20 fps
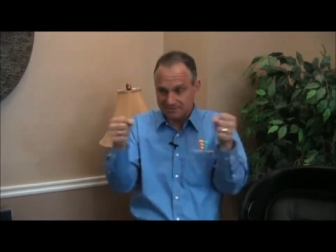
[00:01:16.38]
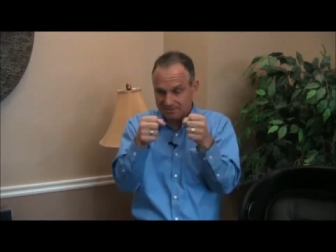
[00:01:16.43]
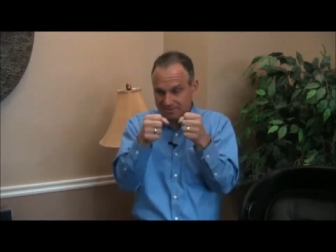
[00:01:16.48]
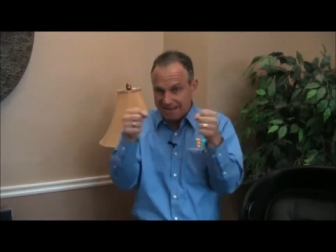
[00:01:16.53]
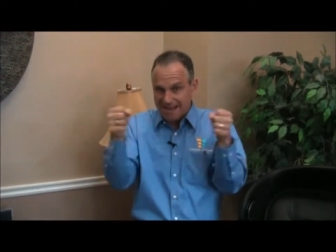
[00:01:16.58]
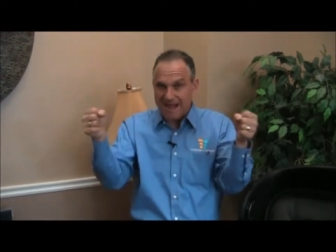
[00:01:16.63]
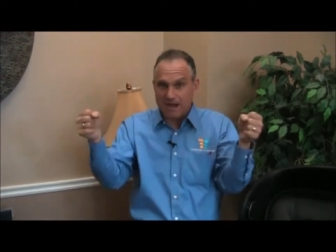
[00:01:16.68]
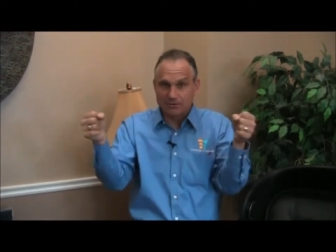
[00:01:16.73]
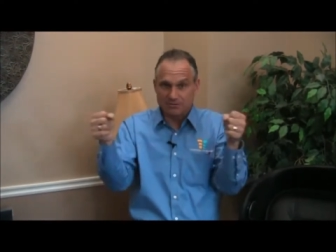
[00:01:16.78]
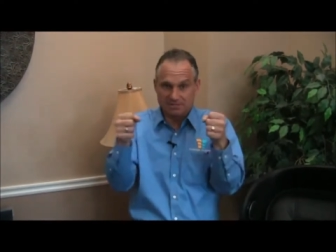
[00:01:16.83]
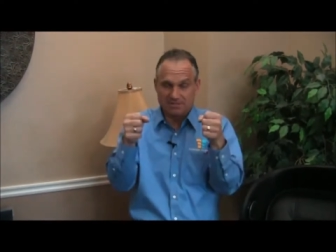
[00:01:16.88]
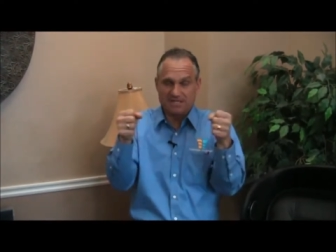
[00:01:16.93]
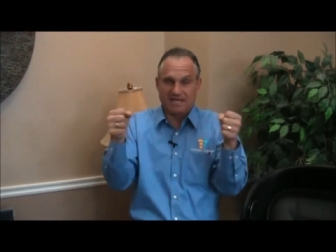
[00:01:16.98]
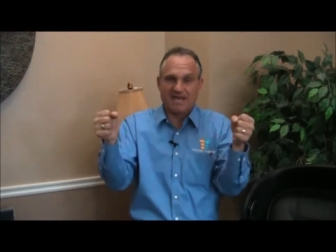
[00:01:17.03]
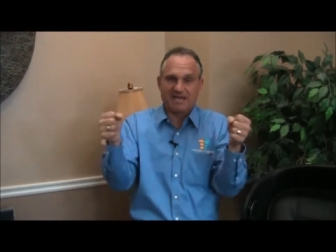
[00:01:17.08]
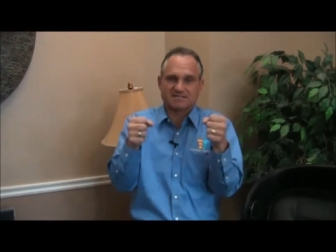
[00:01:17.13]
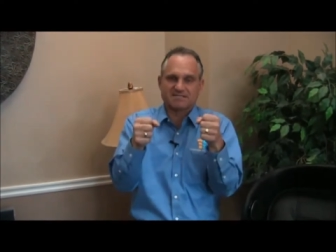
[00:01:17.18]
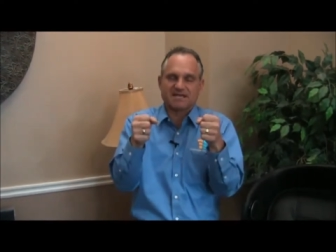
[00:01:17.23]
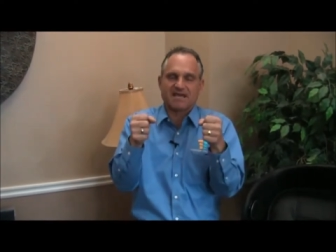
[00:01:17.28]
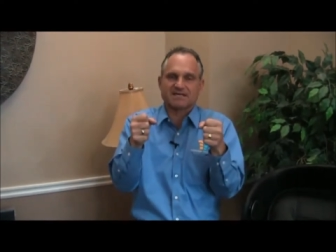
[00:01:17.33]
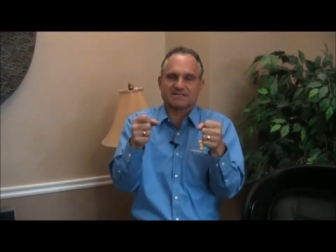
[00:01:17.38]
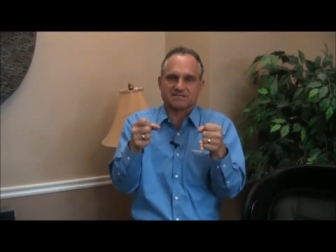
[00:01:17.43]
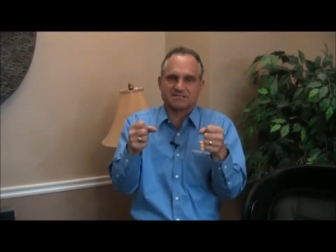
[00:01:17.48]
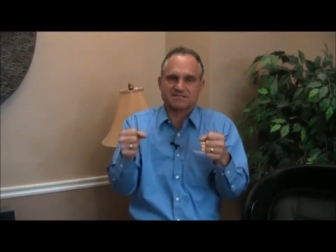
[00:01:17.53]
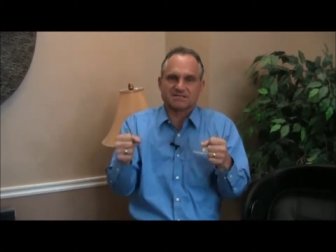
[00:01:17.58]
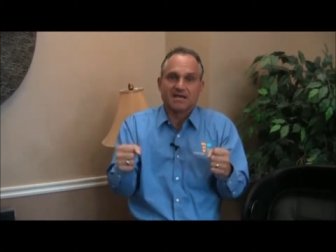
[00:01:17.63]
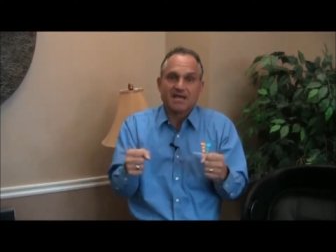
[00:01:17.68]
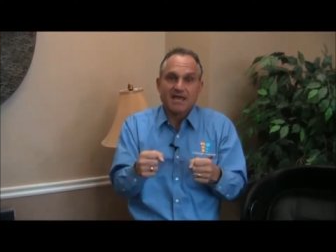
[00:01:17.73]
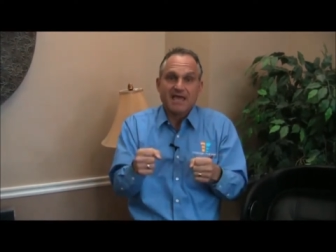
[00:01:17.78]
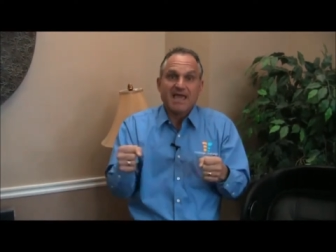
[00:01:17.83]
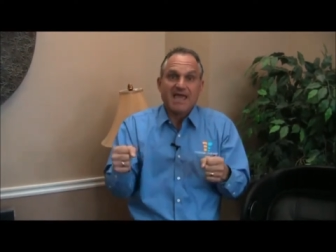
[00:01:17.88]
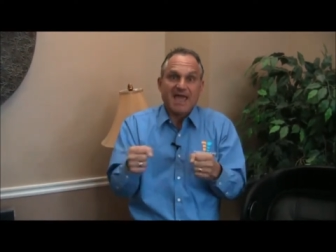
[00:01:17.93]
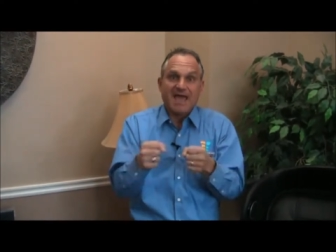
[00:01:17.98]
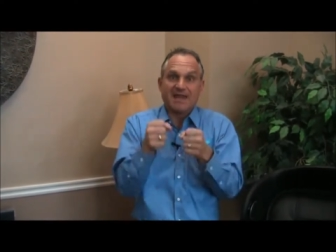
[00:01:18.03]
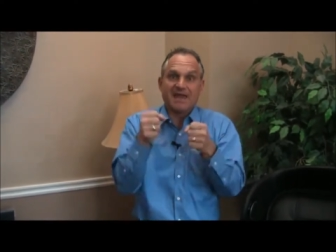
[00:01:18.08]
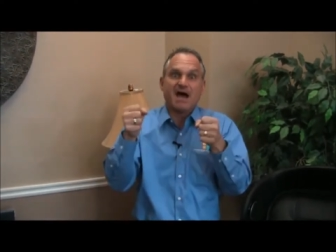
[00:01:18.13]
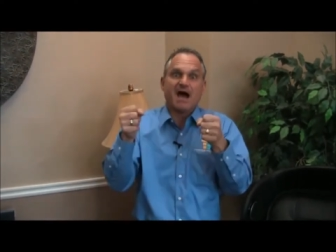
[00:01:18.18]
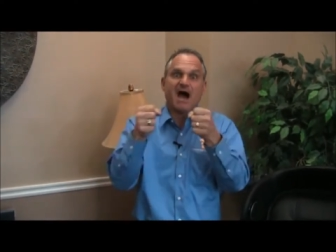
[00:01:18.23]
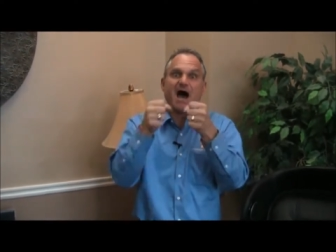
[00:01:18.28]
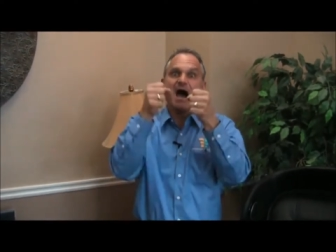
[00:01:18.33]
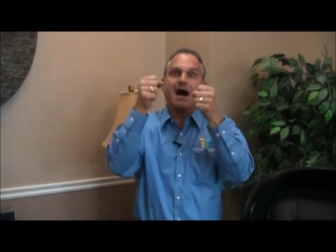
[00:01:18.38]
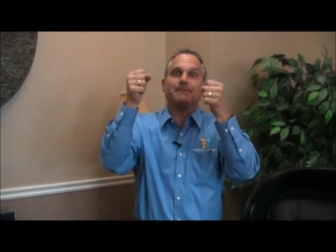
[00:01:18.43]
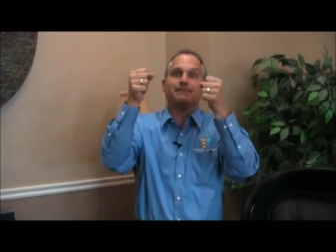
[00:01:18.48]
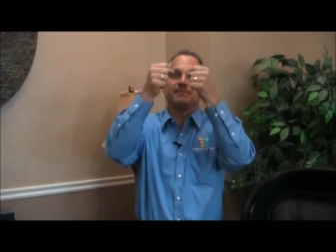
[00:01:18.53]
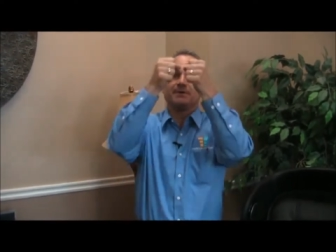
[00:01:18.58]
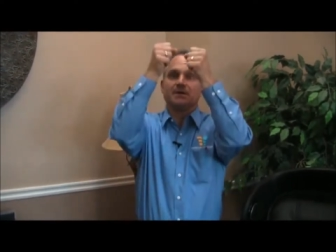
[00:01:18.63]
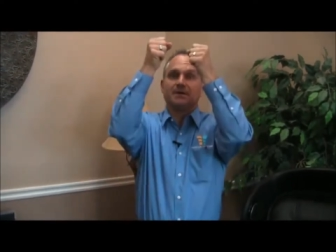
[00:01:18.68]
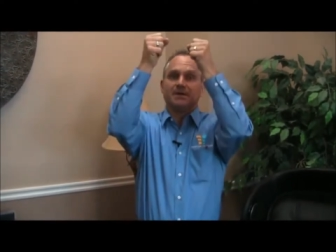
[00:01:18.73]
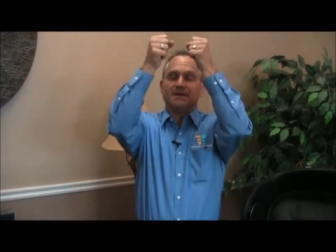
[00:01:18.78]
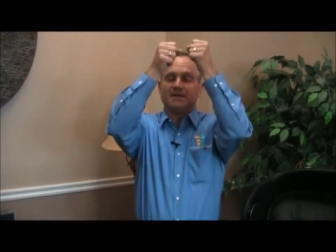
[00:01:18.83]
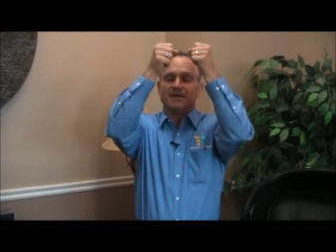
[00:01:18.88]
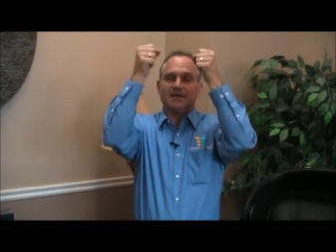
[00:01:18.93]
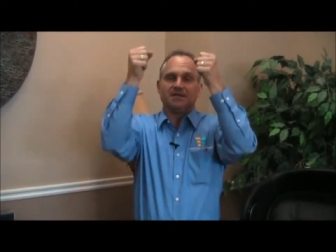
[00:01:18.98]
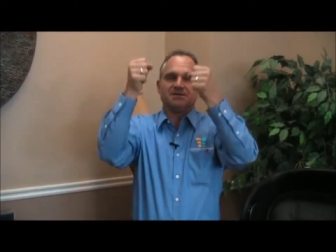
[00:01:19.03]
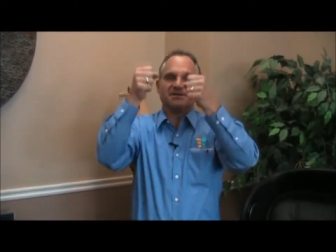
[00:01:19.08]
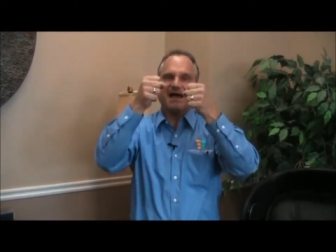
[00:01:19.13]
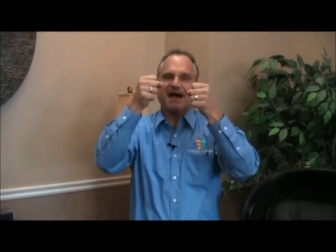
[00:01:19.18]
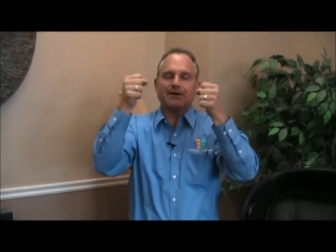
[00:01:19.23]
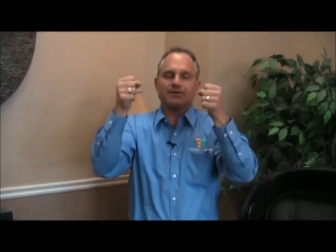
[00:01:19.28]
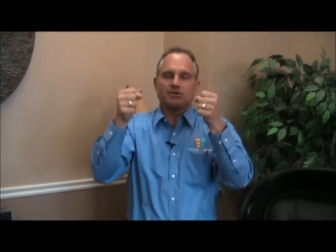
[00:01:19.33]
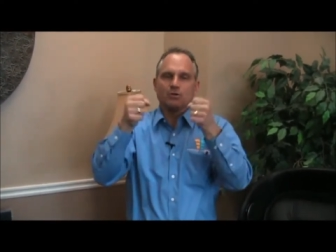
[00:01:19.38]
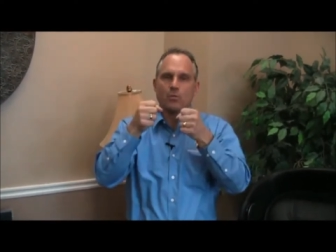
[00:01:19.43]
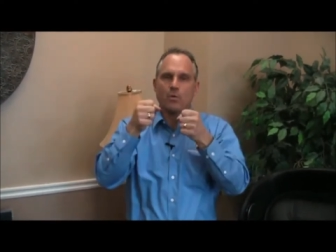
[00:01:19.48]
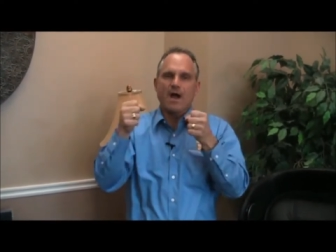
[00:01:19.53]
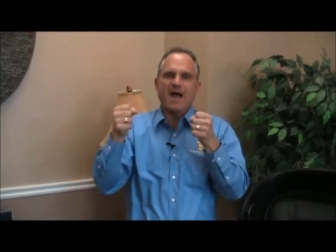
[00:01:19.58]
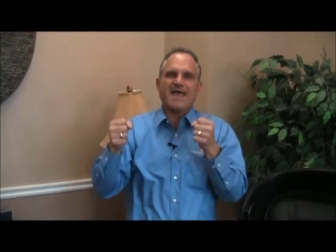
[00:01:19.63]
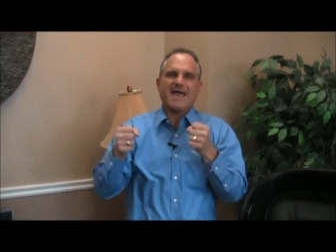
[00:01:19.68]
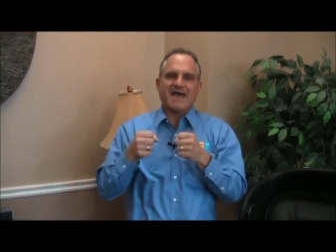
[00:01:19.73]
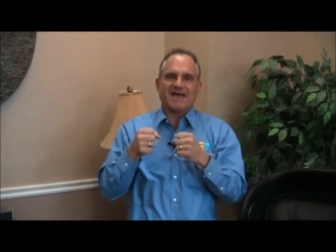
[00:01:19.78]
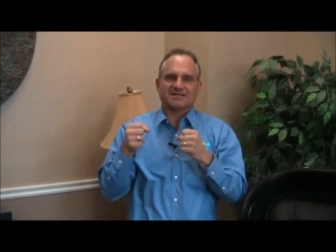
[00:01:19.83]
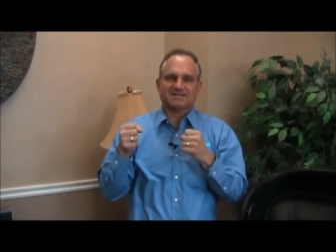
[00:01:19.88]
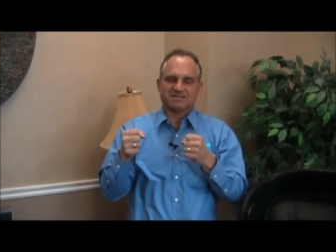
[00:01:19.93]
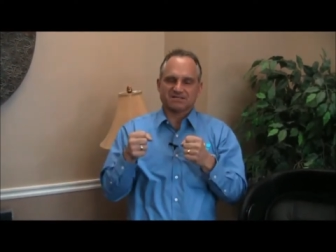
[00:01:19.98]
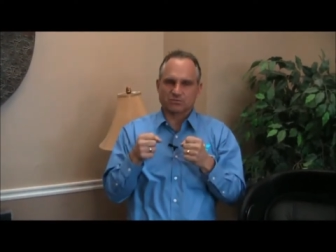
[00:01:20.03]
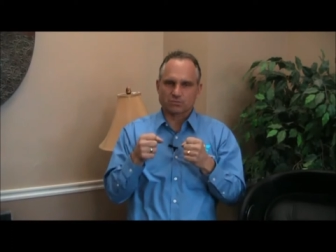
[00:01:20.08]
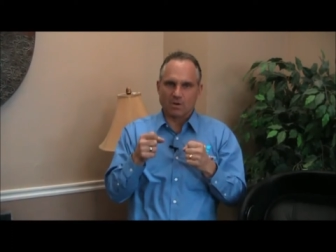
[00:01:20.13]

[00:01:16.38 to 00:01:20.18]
out in the x-axis and up and down in the y-axis.